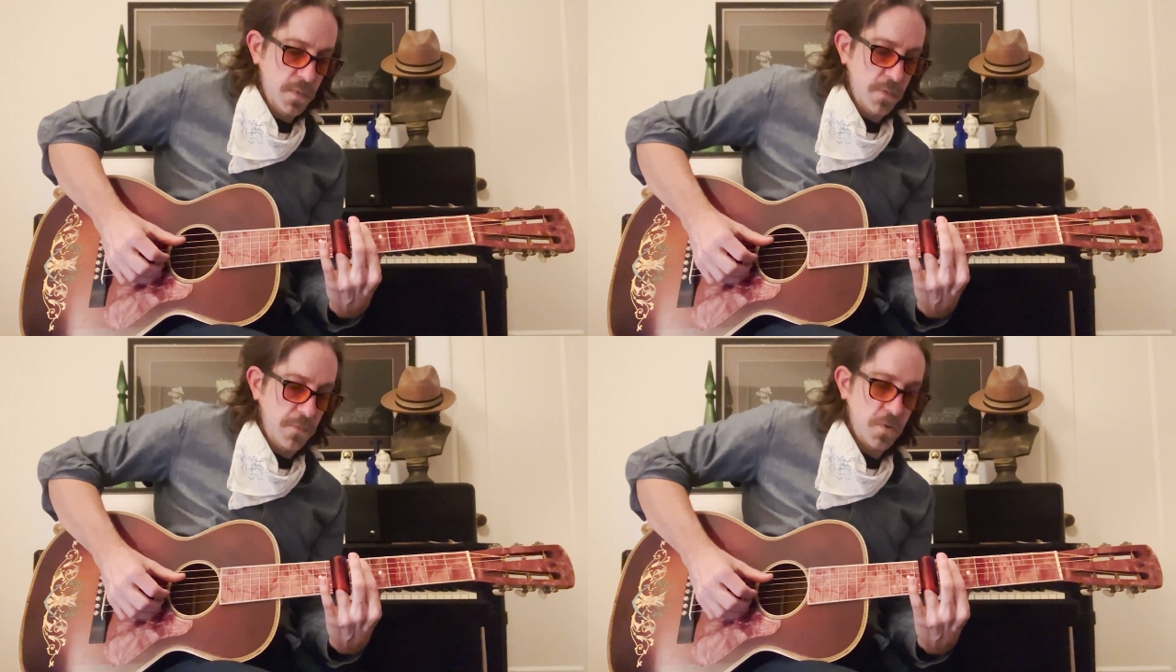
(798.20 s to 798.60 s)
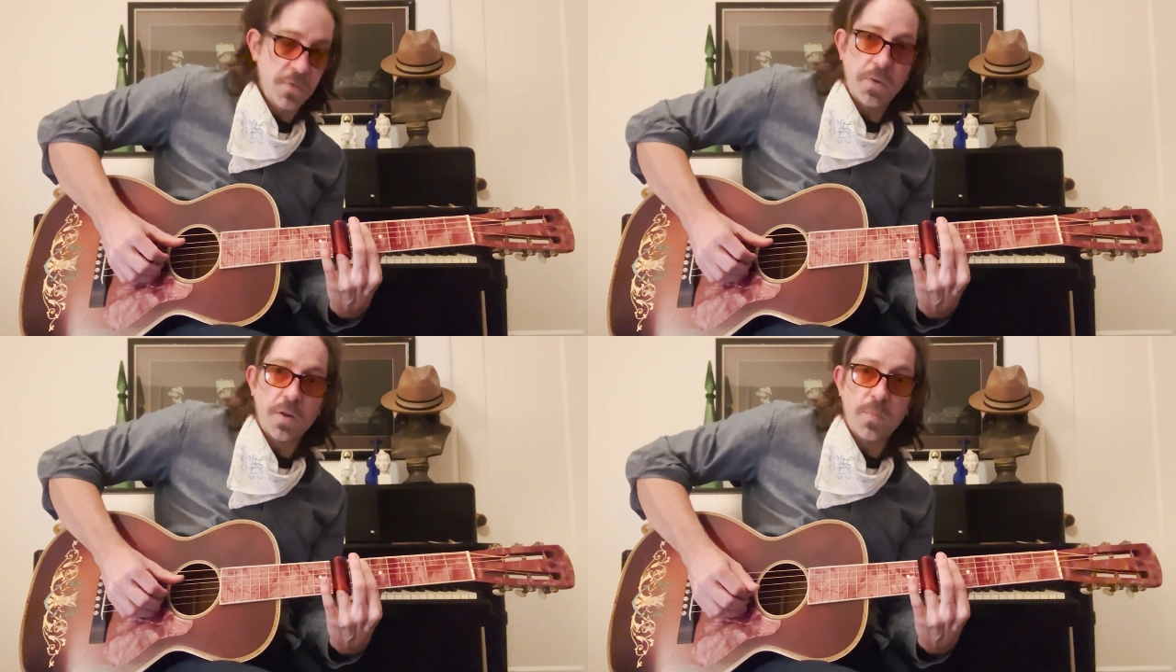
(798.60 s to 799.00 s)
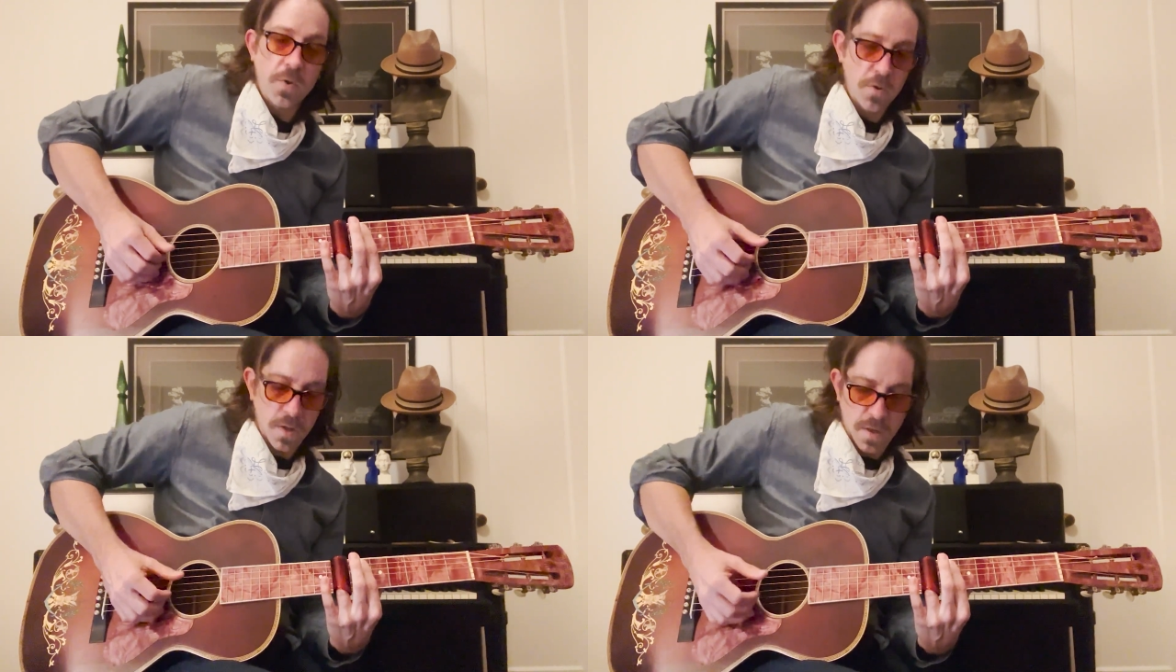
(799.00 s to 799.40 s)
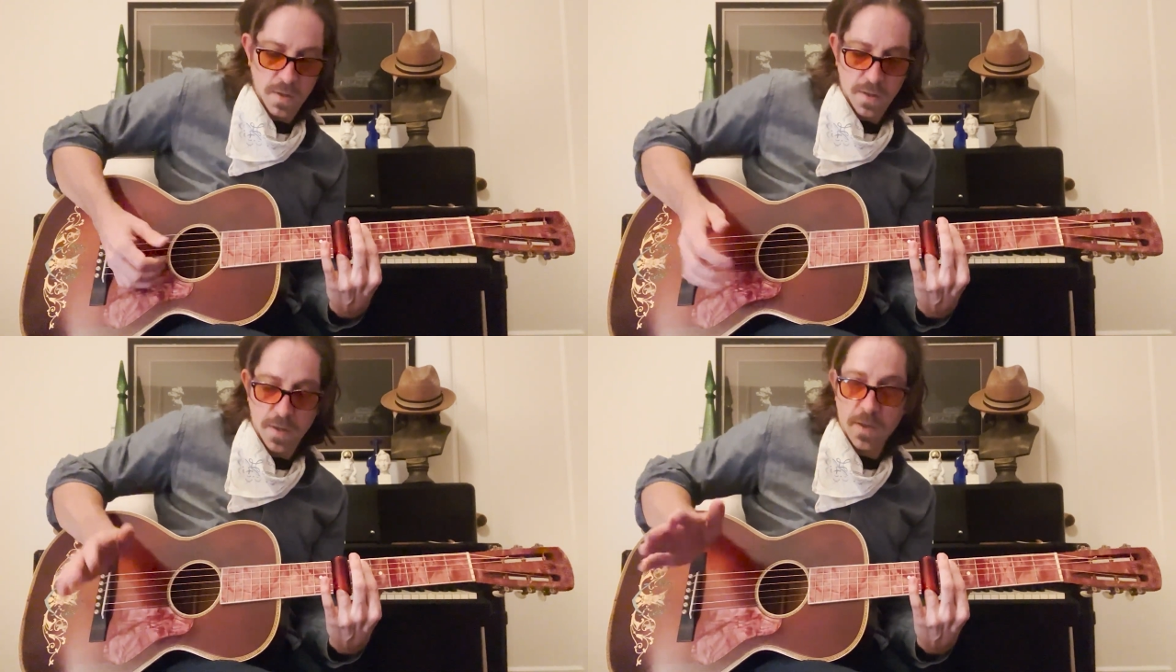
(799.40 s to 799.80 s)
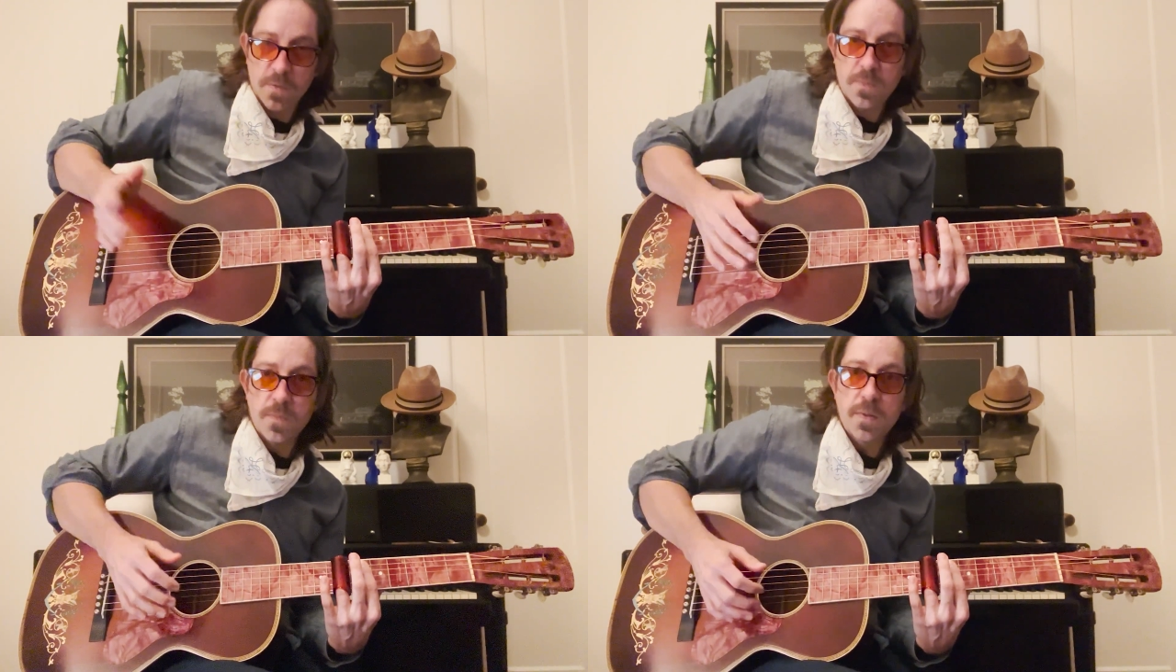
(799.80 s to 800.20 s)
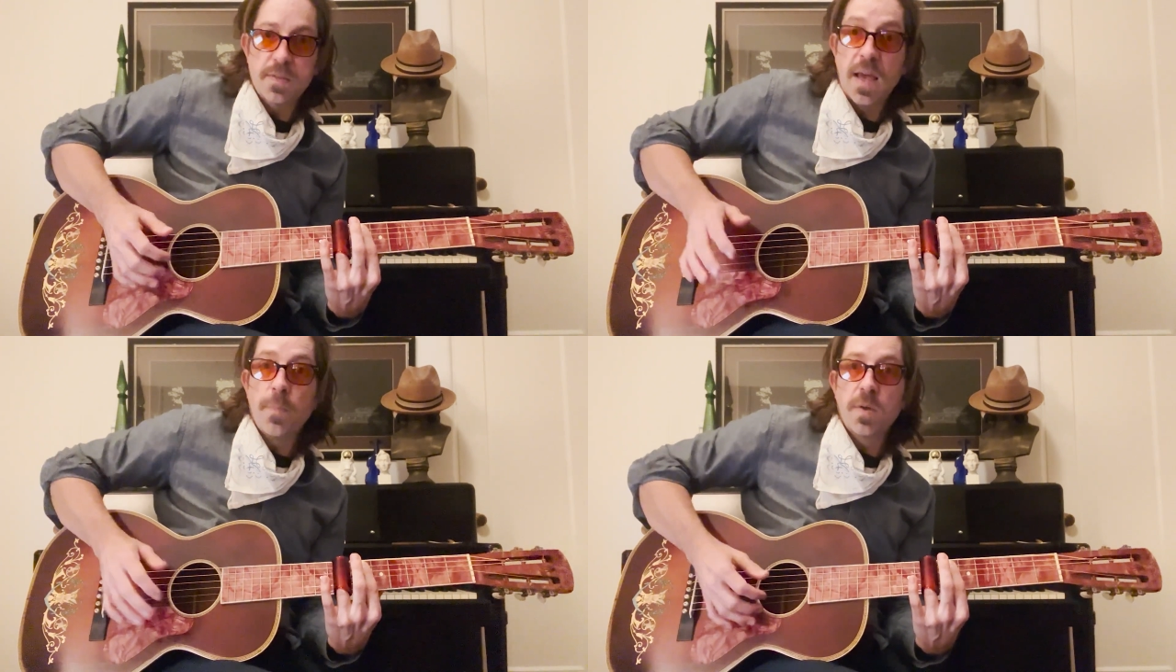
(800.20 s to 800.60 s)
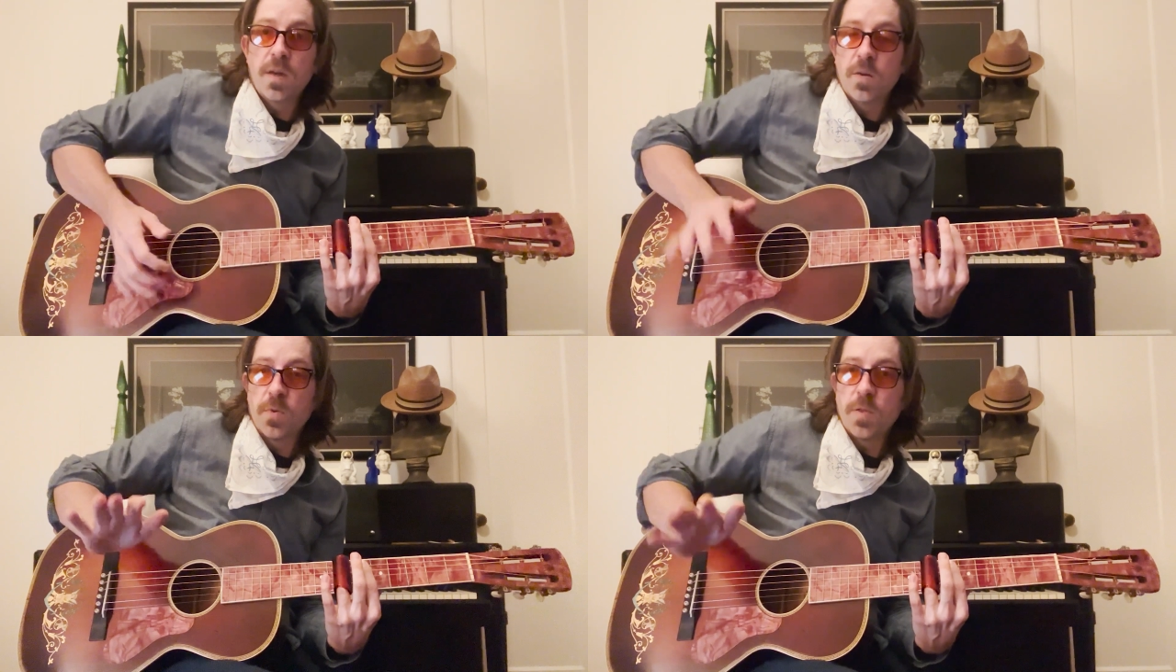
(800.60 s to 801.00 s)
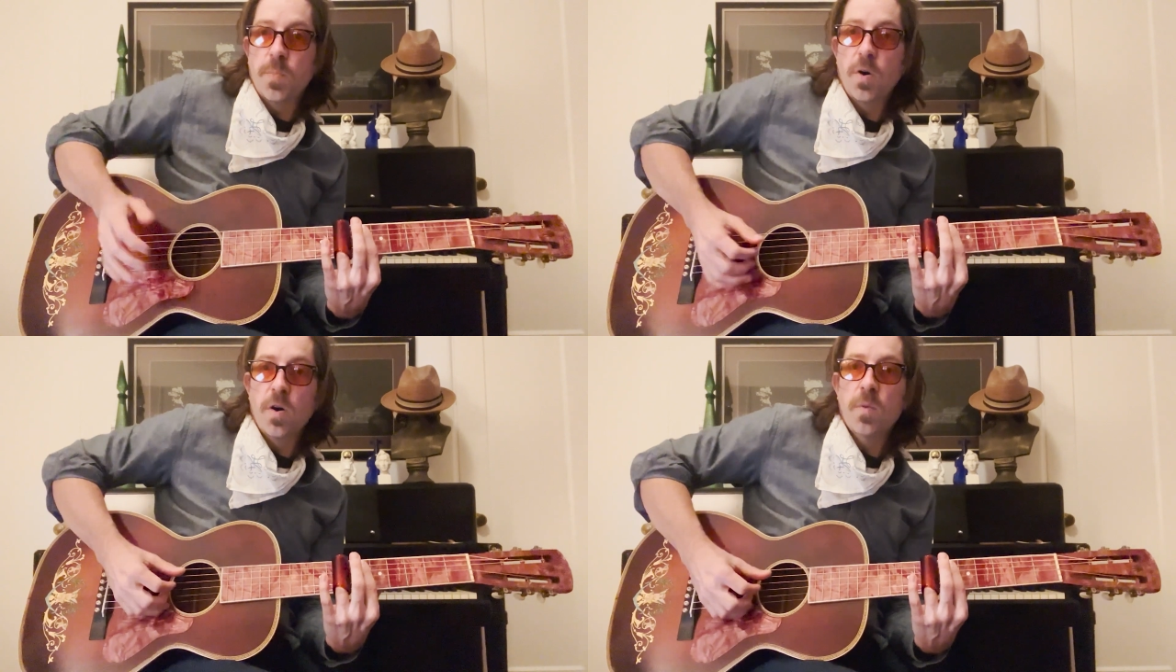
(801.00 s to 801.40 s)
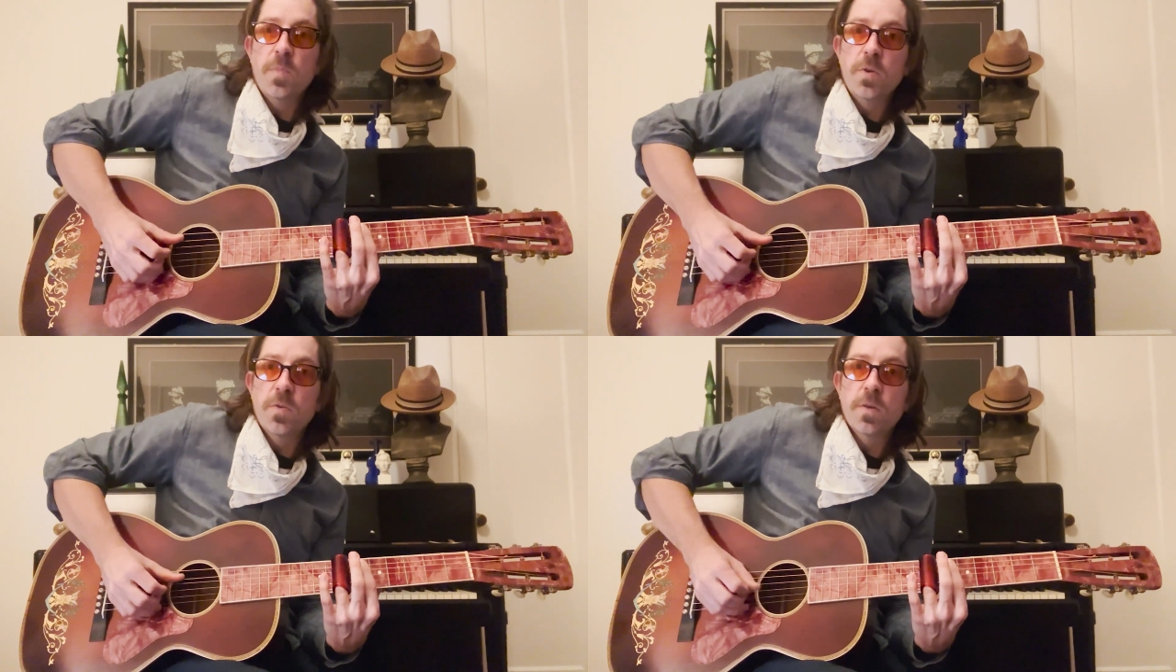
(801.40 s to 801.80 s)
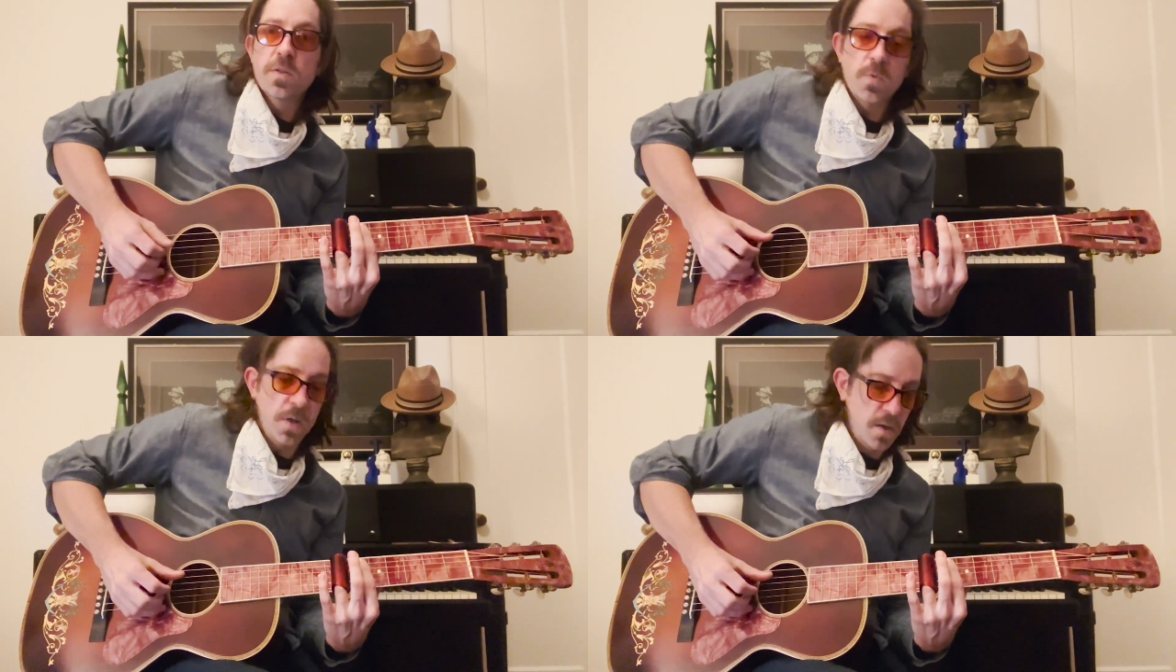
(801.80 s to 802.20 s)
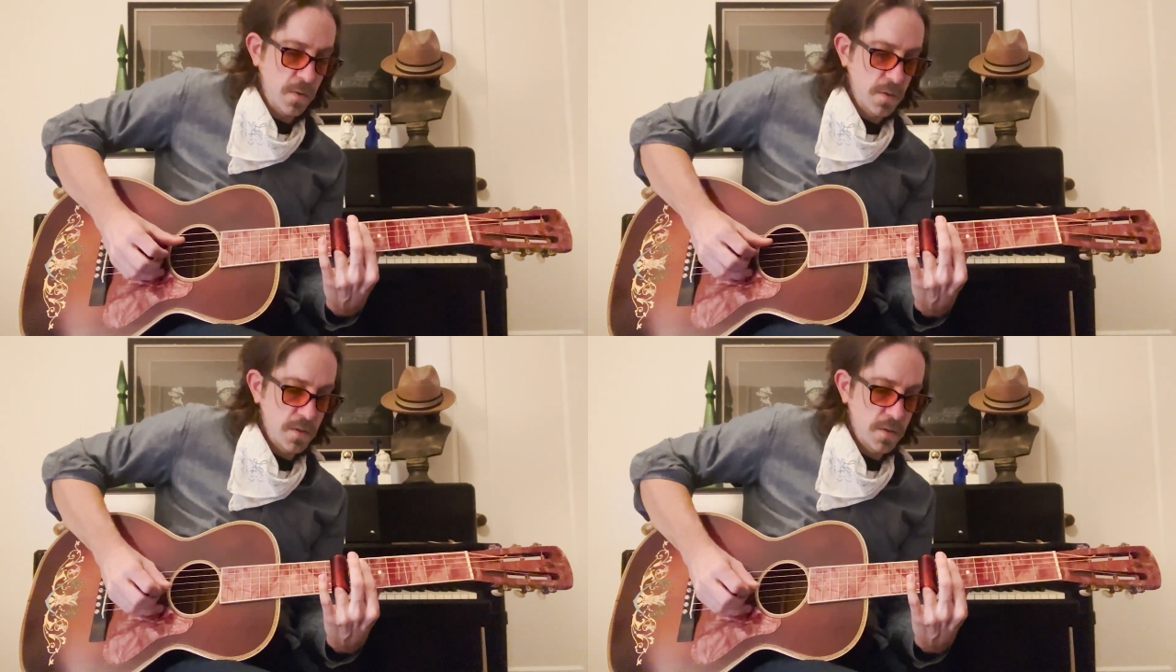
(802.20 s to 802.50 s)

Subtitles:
first finger muting and damping, and with the palm mute as well.